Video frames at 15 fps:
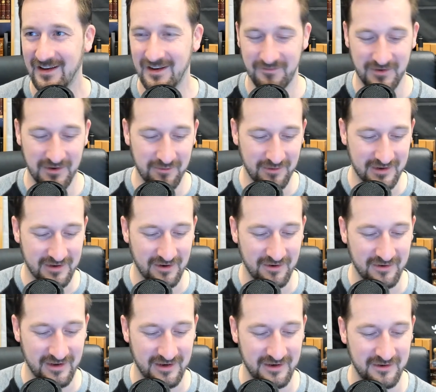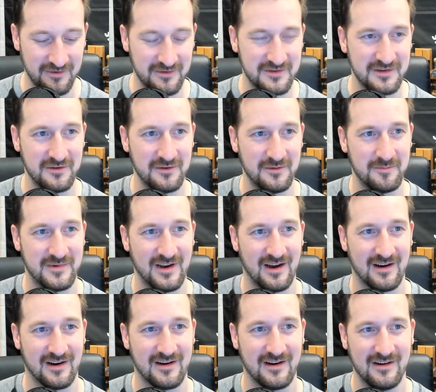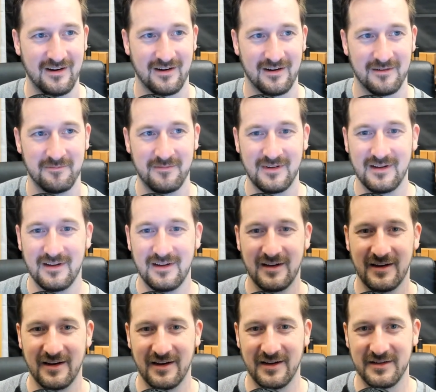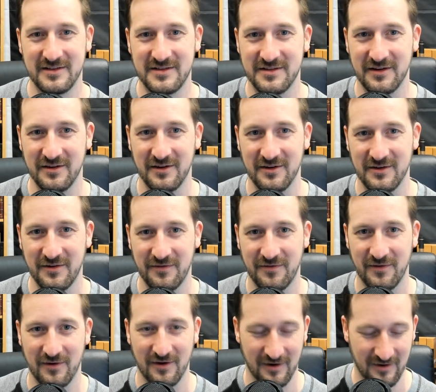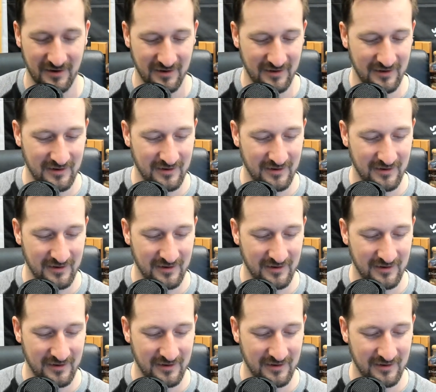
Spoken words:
if you would go to youtube.com and search for